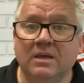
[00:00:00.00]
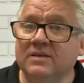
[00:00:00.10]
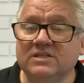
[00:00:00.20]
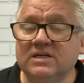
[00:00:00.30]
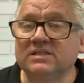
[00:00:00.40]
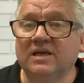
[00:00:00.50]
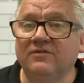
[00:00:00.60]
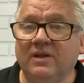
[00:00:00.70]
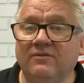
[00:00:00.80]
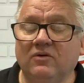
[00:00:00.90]
there's no safe
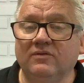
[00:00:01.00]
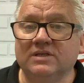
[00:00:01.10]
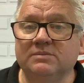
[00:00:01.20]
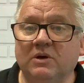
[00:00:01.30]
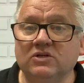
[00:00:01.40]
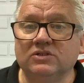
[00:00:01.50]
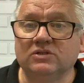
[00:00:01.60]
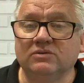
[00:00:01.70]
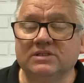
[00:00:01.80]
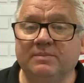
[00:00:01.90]
level of exposure
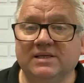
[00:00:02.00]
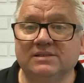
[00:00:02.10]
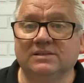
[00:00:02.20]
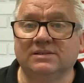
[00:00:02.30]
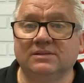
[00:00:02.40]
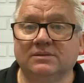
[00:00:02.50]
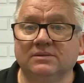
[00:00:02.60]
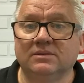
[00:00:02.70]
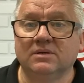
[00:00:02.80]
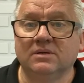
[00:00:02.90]
to asbestos.
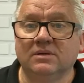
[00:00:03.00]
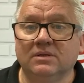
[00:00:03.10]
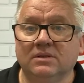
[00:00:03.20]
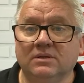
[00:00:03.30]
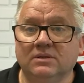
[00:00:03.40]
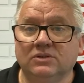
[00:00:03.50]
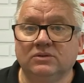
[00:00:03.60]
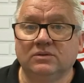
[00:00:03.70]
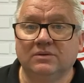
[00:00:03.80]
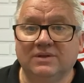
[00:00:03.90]

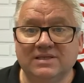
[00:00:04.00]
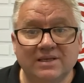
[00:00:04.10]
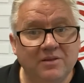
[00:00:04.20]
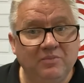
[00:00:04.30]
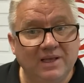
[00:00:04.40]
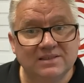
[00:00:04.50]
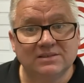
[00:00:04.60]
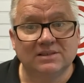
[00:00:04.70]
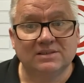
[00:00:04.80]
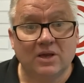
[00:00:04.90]
These other places
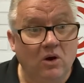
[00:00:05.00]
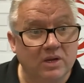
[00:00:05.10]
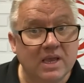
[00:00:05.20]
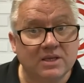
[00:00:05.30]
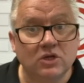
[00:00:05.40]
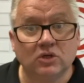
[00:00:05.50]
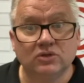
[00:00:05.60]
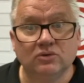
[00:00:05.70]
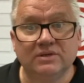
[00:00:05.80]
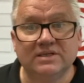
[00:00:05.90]
that say, oh yeah, you can
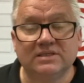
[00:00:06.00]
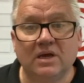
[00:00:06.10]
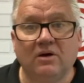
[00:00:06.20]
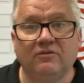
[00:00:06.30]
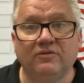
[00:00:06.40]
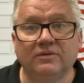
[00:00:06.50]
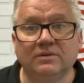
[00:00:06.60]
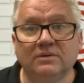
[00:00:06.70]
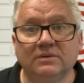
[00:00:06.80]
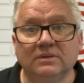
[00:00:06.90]
do it yourself.
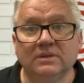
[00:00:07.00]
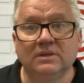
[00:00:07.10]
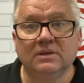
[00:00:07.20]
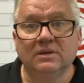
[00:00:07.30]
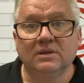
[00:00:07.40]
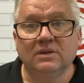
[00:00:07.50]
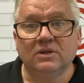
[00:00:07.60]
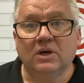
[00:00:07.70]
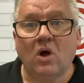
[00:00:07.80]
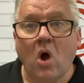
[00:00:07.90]

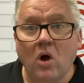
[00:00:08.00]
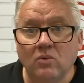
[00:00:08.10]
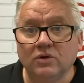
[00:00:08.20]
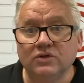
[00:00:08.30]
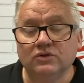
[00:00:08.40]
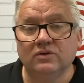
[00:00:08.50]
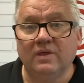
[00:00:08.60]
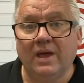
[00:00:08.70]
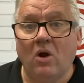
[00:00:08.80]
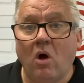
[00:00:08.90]
You know, I wouldn't do
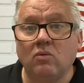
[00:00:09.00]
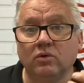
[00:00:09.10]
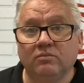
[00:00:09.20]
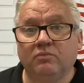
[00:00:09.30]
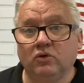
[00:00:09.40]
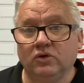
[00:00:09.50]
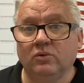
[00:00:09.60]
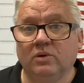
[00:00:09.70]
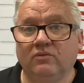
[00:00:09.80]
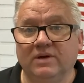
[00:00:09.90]
that. I wouldn't put you
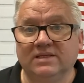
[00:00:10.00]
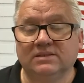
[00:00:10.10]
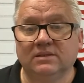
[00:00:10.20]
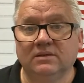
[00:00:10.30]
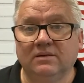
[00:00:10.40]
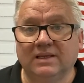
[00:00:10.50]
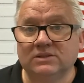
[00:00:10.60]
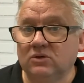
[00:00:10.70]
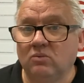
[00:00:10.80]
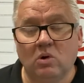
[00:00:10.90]
at risk. That's
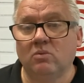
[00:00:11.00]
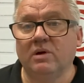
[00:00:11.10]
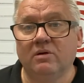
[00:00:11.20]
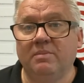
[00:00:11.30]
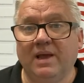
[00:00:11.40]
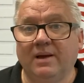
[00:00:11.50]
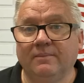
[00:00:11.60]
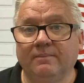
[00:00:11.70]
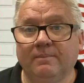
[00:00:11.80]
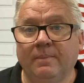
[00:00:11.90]
not what we're about.